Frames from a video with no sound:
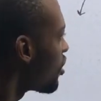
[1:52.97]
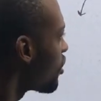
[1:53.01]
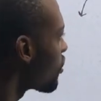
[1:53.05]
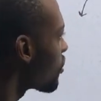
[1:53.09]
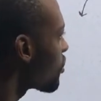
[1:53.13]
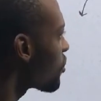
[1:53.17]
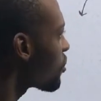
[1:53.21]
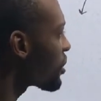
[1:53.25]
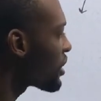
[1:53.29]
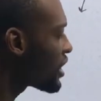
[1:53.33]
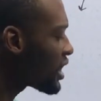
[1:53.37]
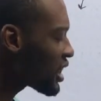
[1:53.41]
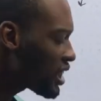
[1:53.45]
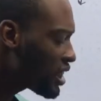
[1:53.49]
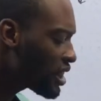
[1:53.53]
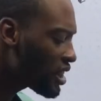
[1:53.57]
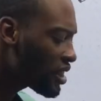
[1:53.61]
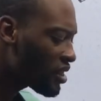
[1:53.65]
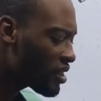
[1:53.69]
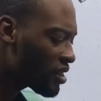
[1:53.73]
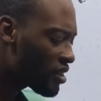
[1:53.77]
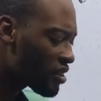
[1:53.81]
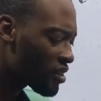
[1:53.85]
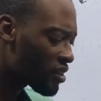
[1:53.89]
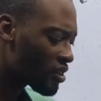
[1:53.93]
So taking
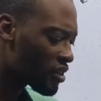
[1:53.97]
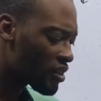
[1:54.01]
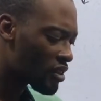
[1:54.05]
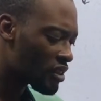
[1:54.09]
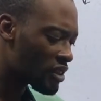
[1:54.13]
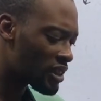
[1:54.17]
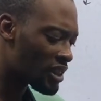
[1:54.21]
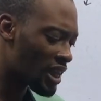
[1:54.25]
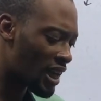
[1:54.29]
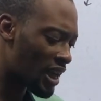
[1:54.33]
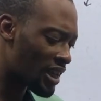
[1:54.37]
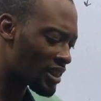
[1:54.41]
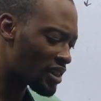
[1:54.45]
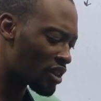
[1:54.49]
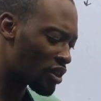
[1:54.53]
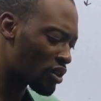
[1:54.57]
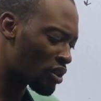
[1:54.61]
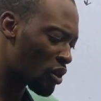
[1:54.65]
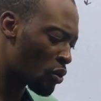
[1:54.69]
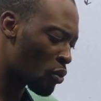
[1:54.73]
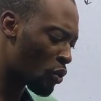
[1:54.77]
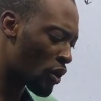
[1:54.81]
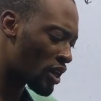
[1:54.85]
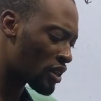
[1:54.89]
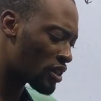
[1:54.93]
the
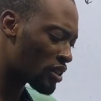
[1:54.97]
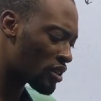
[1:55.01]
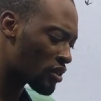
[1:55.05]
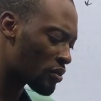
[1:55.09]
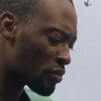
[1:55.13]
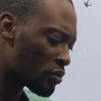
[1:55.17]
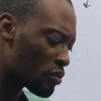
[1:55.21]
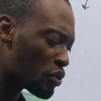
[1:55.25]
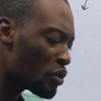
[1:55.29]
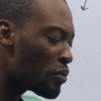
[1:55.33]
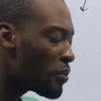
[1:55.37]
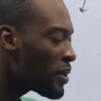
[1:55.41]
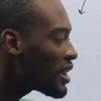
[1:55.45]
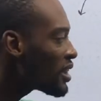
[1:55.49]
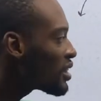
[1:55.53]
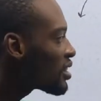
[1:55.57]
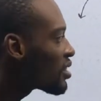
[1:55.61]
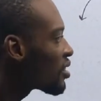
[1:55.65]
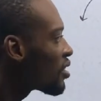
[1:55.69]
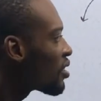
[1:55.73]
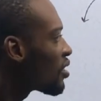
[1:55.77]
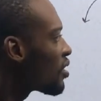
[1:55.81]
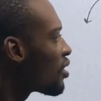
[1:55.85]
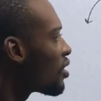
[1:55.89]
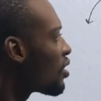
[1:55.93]
anti-clockwise moment
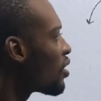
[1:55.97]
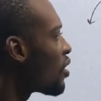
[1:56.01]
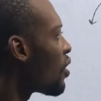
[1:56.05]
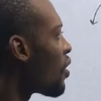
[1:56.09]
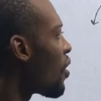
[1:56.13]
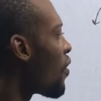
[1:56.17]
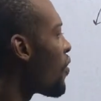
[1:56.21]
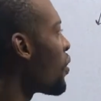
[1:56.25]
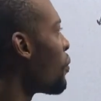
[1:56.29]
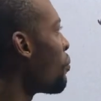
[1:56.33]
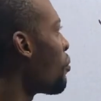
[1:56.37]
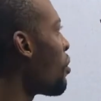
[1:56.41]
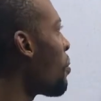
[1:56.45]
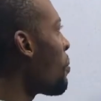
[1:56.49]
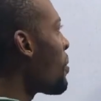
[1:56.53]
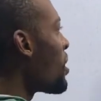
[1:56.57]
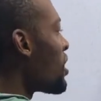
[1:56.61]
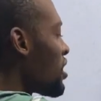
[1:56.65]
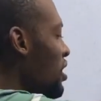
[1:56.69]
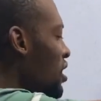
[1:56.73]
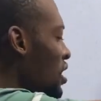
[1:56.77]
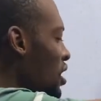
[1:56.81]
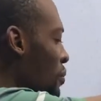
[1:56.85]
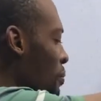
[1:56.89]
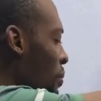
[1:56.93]
or the
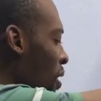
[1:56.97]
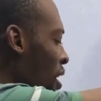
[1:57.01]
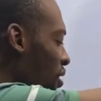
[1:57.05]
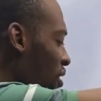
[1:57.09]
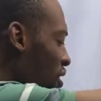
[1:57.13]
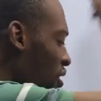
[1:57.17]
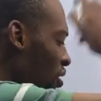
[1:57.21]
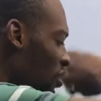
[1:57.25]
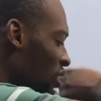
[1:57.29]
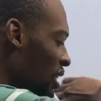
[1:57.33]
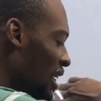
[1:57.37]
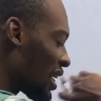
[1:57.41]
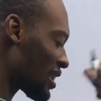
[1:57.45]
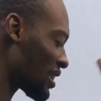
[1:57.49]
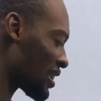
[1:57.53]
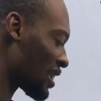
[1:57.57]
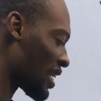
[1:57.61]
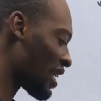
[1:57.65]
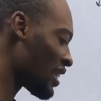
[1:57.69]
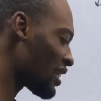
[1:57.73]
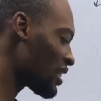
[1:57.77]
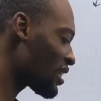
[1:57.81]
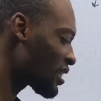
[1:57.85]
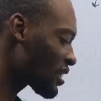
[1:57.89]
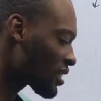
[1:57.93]
moment about these other
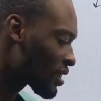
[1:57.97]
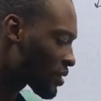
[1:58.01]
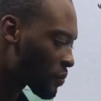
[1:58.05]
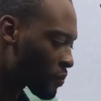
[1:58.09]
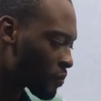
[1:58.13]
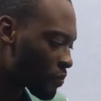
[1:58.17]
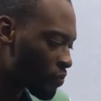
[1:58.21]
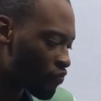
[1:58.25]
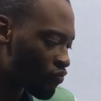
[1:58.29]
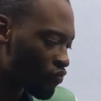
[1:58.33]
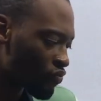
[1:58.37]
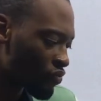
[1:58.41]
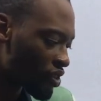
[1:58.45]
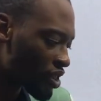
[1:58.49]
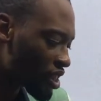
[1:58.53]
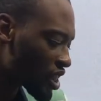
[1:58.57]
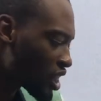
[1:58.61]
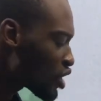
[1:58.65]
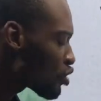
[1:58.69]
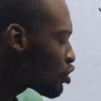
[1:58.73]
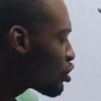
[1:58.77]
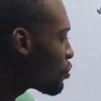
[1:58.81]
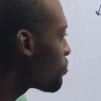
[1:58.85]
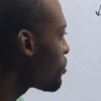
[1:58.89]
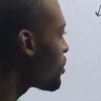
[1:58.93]
sides,
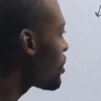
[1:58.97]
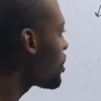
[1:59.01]
it will